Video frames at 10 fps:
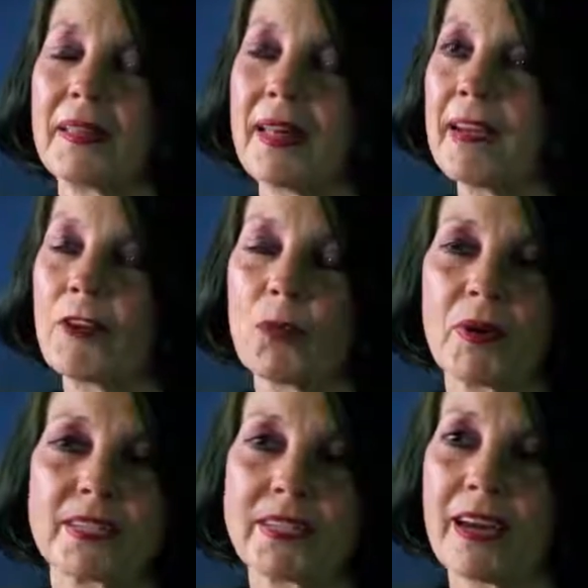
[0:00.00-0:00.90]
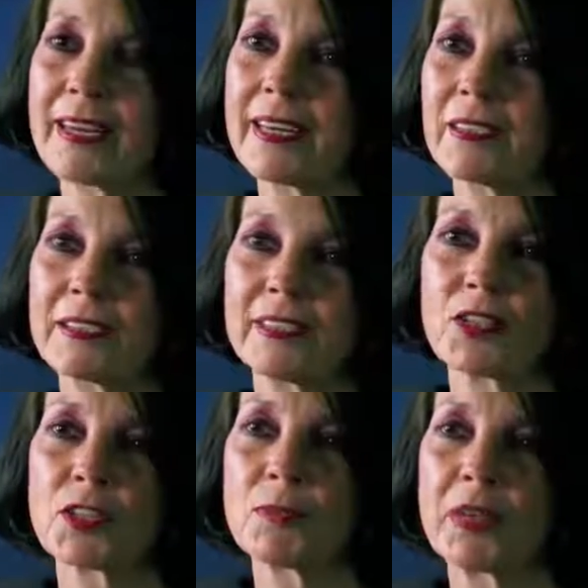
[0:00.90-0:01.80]
that everyone is not guilty
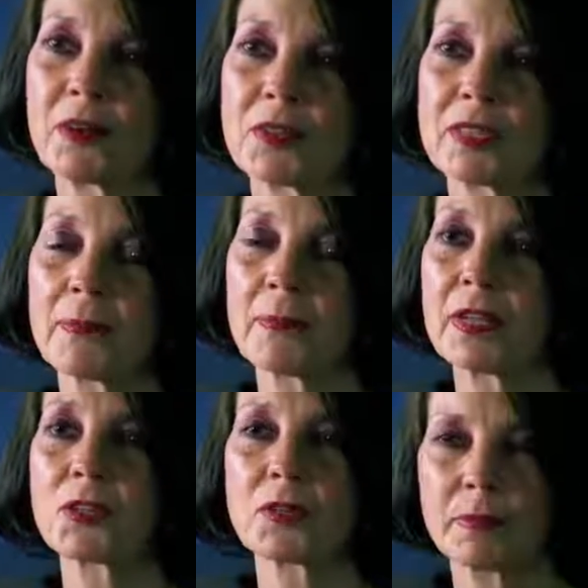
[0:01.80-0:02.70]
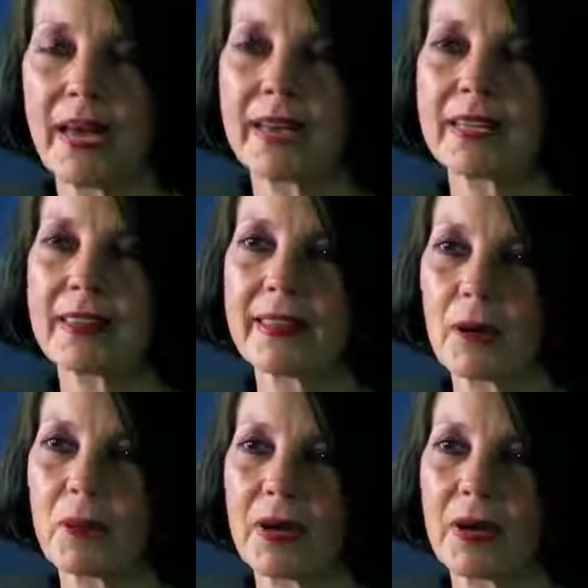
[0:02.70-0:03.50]
just because the picture is painted that